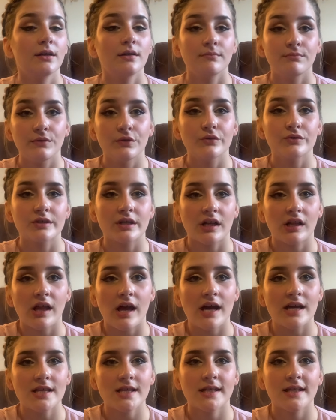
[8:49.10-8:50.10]
music
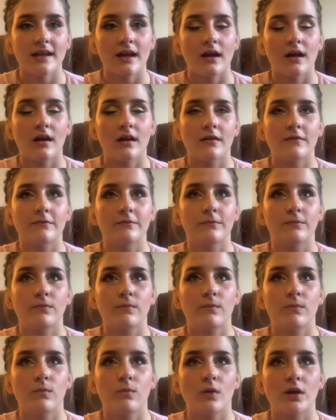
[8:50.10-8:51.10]
class of
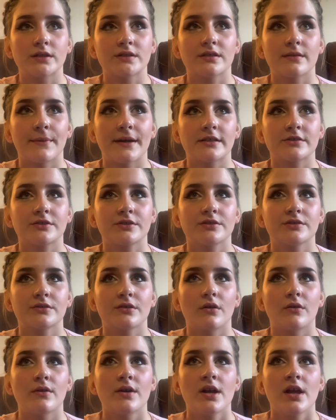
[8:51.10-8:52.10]
one semester
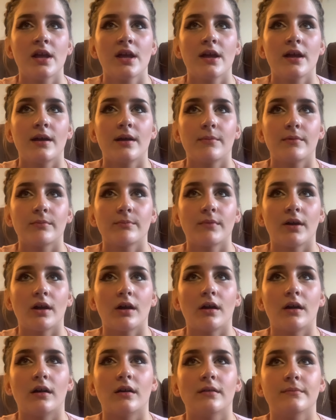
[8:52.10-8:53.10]
so
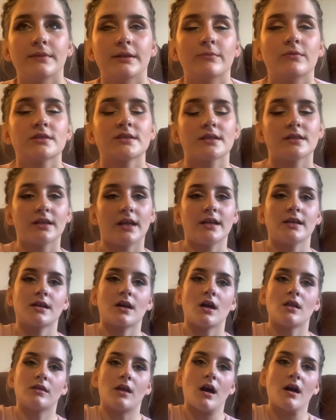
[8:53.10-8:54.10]
um, it wasn't like
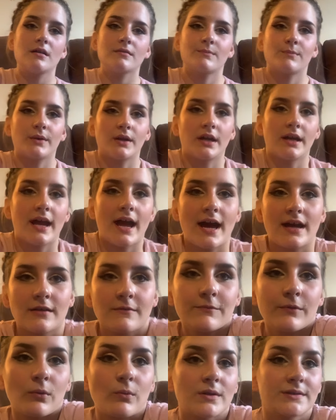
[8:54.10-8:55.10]
a lot but I had it
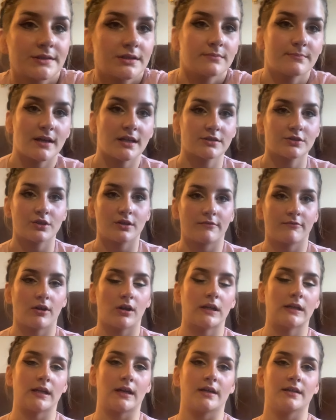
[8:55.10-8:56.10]
for one semester of
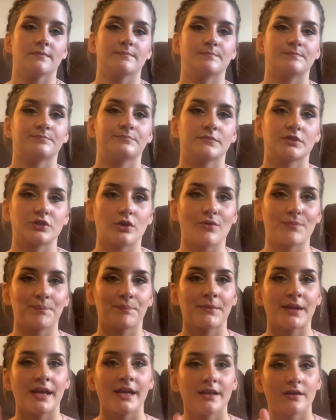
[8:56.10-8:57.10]
grade 9 so
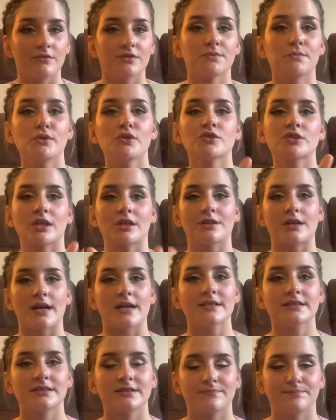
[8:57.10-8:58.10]
it was music
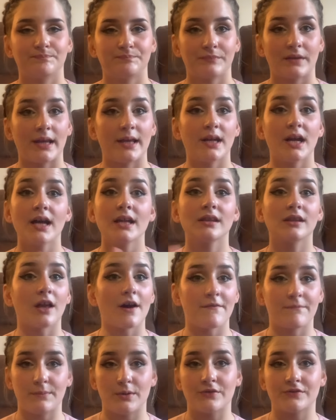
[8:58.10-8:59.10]
class and I
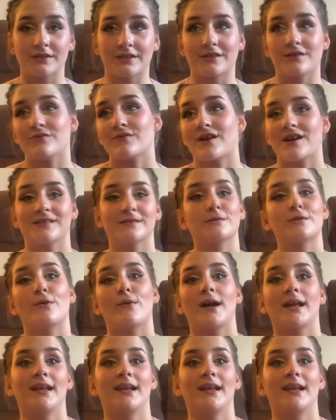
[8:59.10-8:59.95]
love music you guys know I